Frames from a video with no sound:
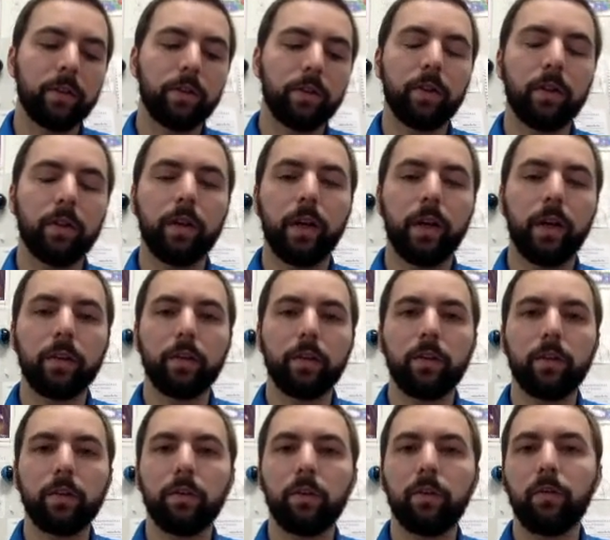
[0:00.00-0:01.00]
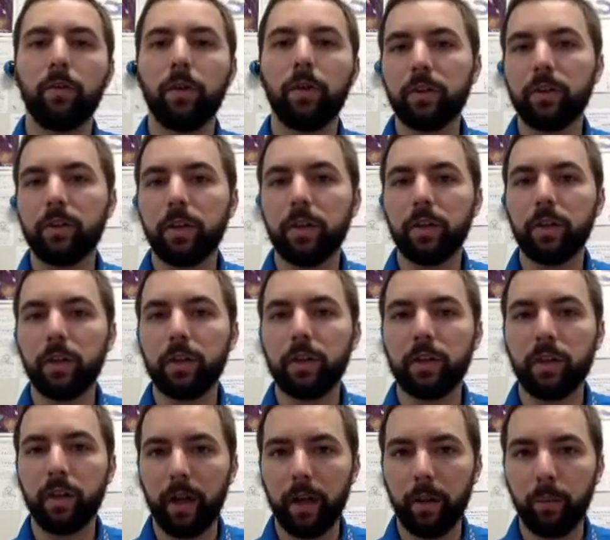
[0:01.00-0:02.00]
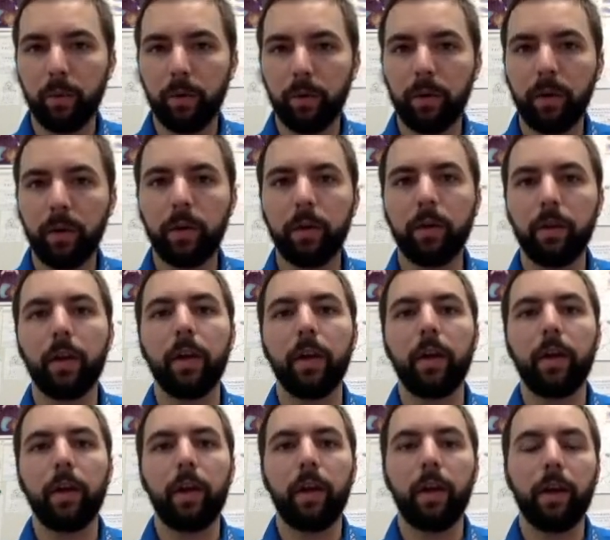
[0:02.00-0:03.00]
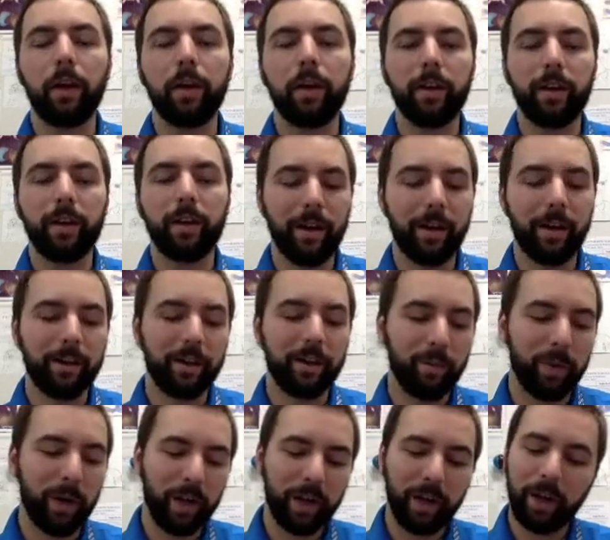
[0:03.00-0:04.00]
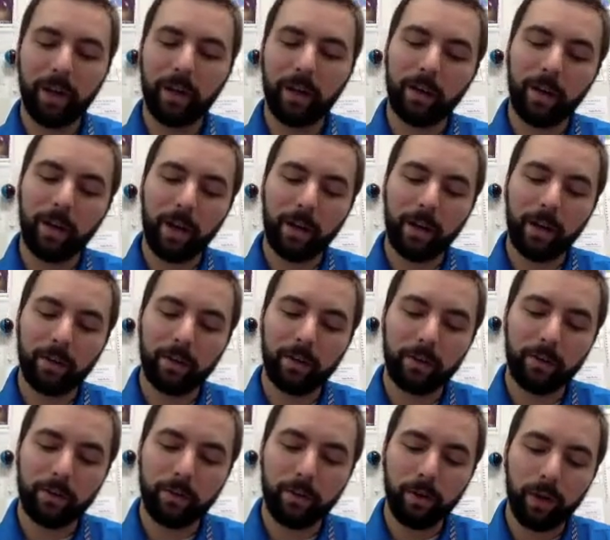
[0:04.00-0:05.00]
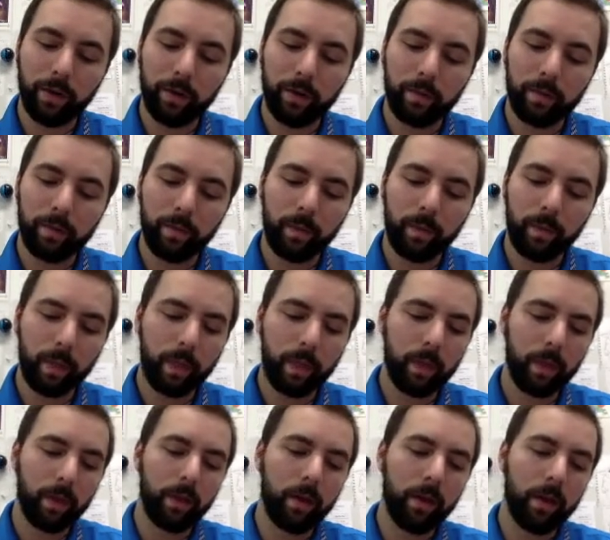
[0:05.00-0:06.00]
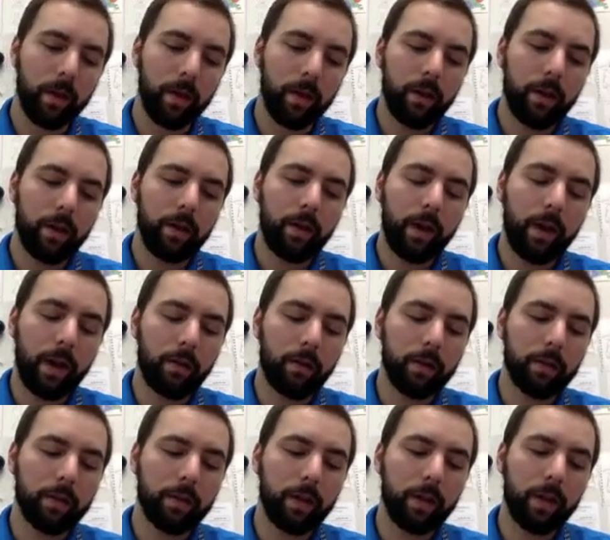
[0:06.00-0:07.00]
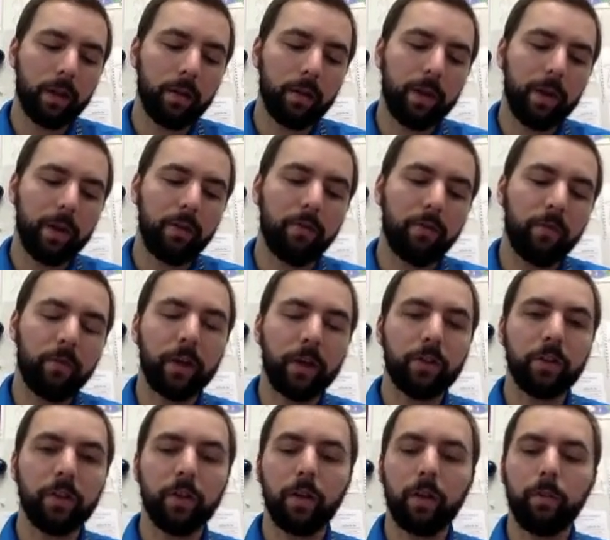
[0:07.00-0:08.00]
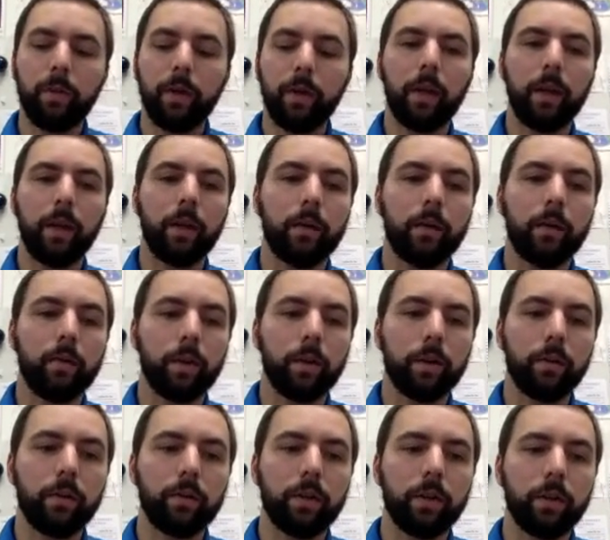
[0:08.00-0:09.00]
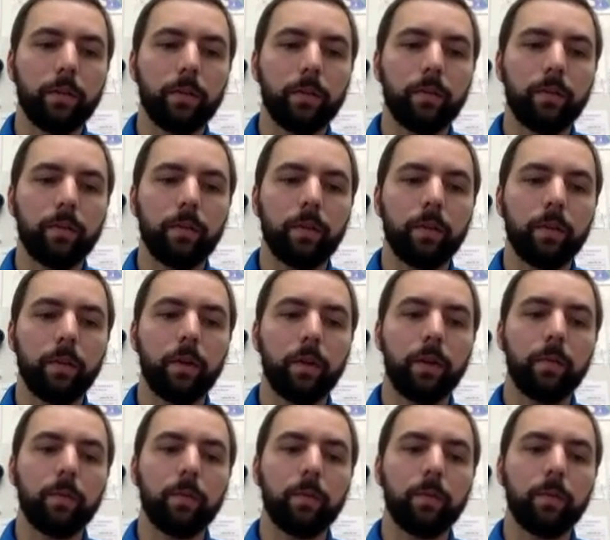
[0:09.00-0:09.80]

connected to a frictionless light pulley connected by a light string. Now let's talk about friction and mechanical energy. Okay.